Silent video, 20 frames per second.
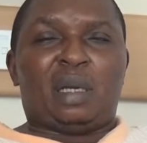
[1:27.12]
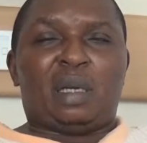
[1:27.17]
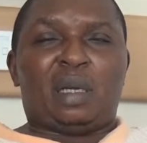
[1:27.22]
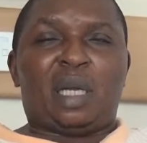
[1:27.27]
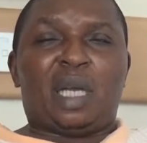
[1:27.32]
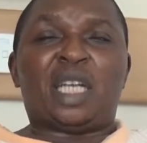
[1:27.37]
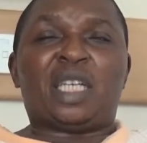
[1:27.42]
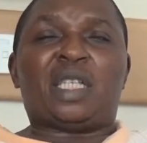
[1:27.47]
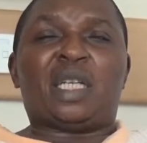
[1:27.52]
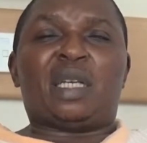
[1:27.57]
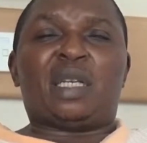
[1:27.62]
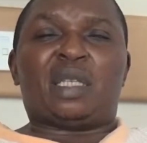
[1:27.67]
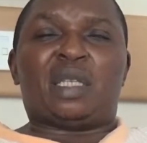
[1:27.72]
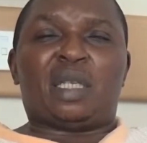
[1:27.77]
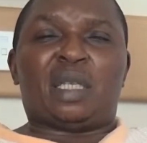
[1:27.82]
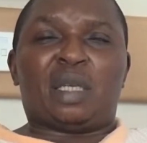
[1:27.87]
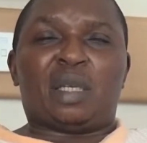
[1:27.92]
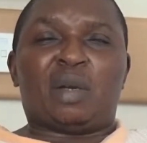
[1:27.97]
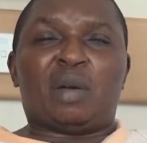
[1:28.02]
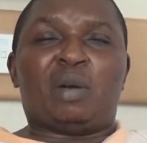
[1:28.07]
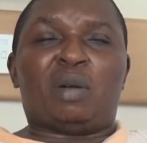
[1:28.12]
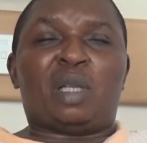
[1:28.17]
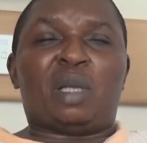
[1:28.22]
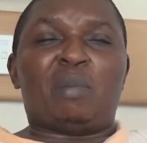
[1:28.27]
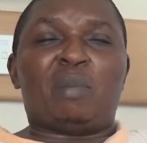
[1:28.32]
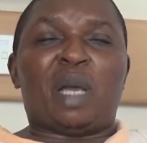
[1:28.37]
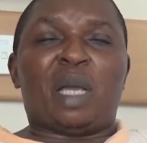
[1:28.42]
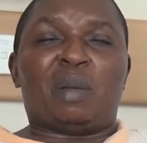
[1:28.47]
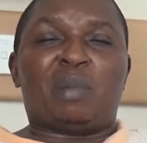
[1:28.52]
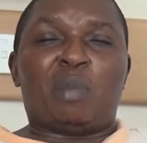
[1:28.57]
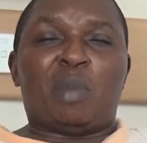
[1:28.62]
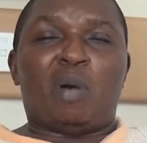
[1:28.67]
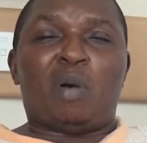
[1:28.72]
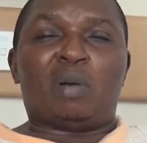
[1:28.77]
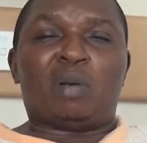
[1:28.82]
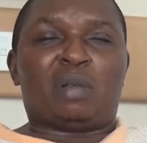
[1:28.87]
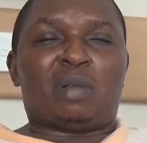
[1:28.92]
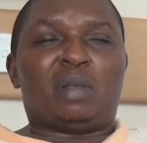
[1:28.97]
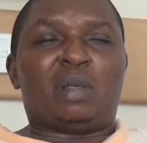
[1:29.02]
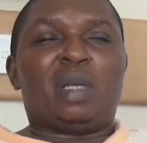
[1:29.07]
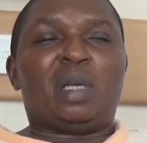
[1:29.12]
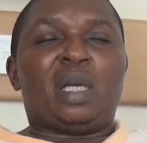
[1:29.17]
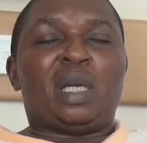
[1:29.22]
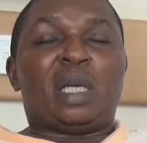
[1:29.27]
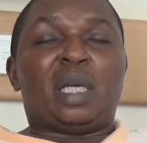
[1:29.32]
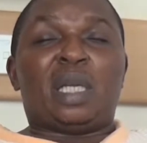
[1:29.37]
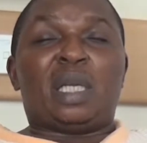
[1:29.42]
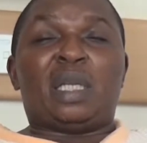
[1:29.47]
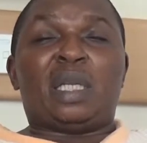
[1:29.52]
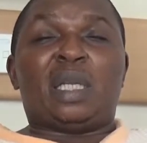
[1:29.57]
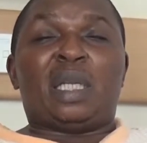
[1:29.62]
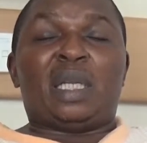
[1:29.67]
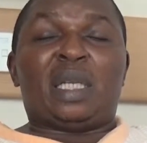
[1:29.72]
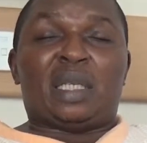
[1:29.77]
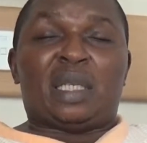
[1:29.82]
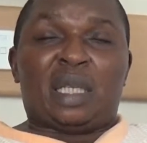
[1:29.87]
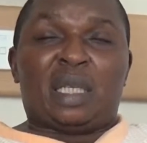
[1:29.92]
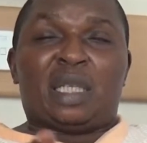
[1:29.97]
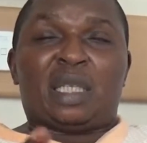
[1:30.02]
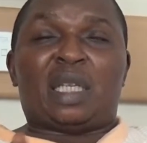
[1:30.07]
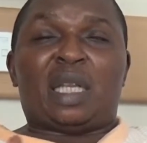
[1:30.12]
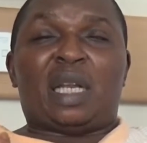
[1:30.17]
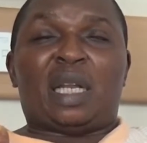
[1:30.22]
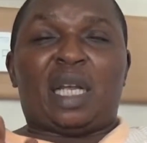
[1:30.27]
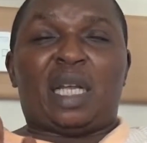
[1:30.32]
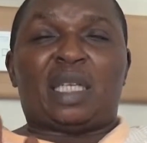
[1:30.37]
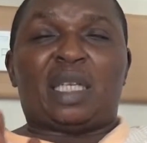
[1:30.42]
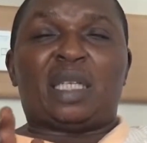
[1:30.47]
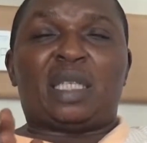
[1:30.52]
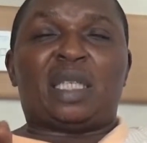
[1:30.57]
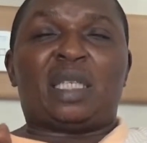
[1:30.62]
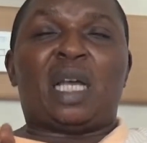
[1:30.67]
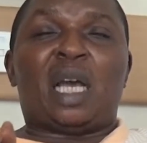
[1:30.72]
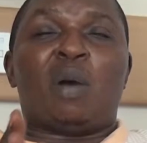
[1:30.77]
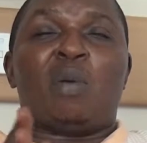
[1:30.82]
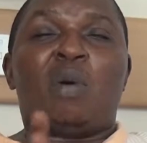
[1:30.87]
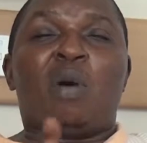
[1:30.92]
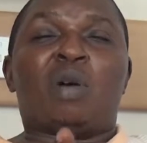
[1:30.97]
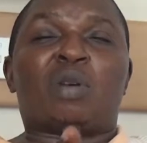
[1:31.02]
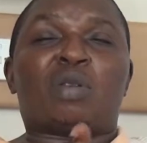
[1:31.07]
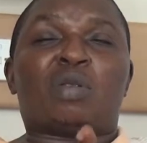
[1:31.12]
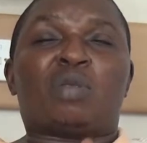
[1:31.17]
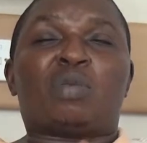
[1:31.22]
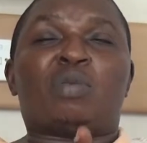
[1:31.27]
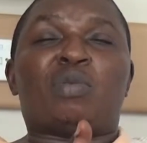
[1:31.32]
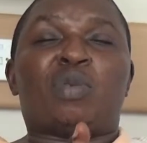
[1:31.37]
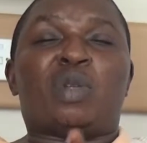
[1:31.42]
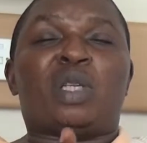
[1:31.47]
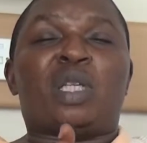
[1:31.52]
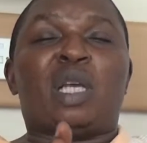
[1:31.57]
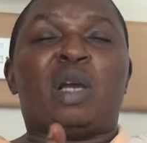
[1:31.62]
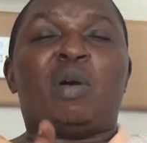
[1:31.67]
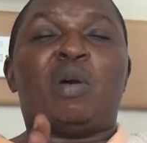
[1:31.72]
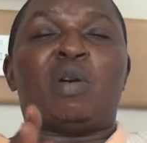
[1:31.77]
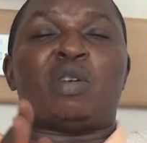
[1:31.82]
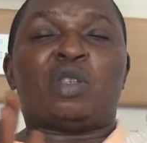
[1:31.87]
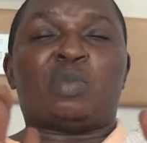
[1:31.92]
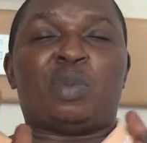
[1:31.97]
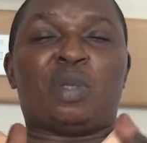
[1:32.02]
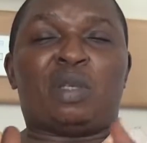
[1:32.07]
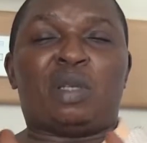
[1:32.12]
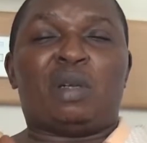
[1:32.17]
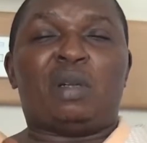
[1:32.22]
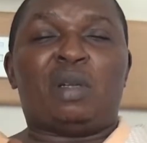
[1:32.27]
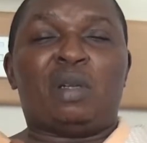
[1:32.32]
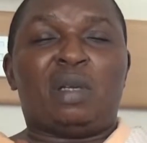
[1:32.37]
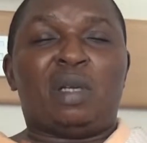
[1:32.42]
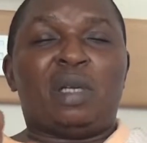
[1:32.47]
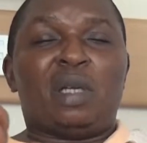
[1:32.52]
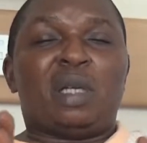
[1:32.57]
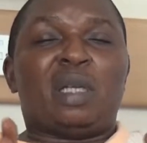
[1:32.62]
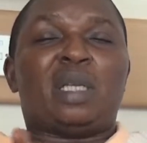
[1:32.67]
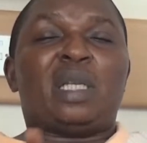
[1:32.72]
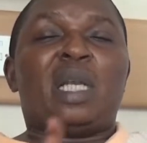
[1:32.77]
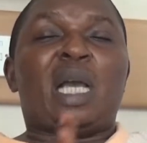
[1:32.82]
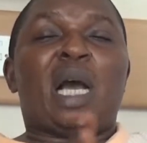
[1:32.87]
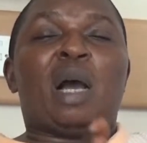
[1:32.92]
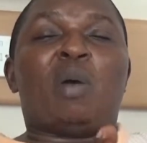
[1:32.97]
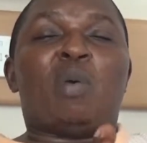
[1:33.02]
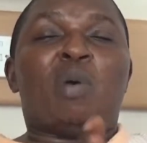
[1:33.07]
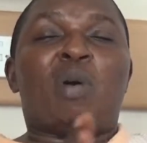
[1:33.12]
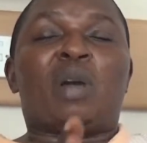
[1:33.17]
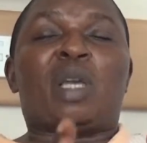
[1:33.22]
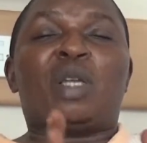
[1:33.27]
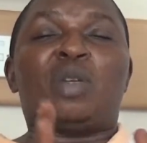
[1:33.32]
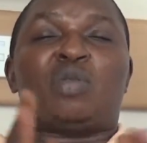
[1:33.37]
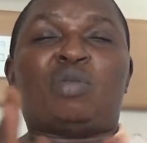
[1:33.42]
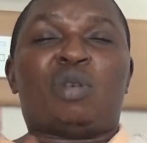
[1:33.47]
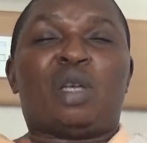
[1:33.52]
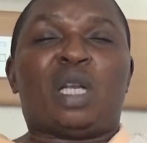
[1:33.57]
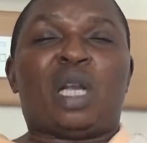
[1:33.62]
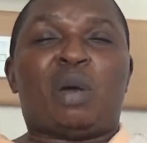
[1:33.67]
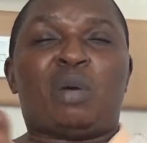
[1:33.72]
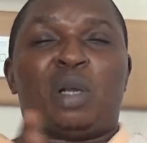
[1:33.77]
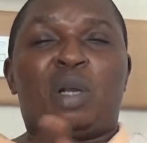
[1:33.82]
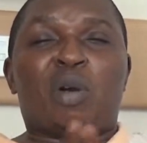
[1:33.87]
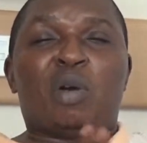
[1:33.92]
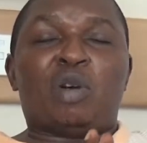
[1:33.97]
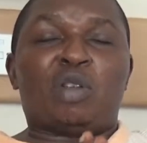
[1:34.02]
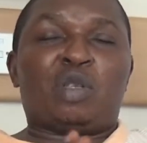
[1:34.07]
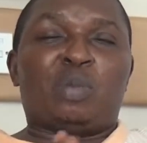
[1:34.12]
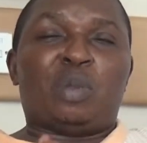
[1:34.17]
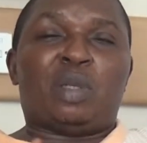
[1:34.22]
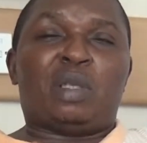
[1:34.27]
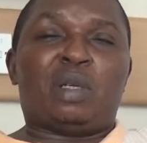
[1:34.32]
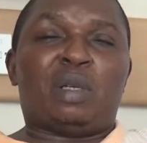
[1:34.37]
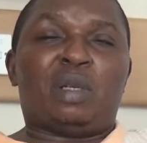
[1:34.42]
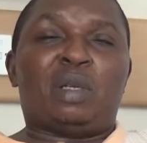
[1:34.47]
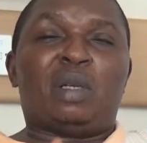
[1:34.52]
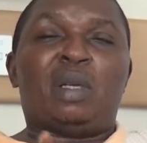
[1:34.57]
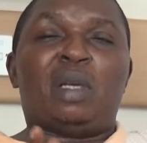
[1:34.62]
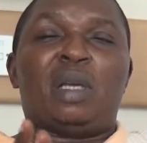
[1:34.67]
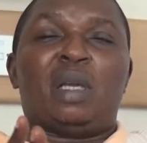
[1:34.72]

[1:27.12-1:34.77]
agency called the Monk, it is an agency that works with the hospital. They are working together with the hospital.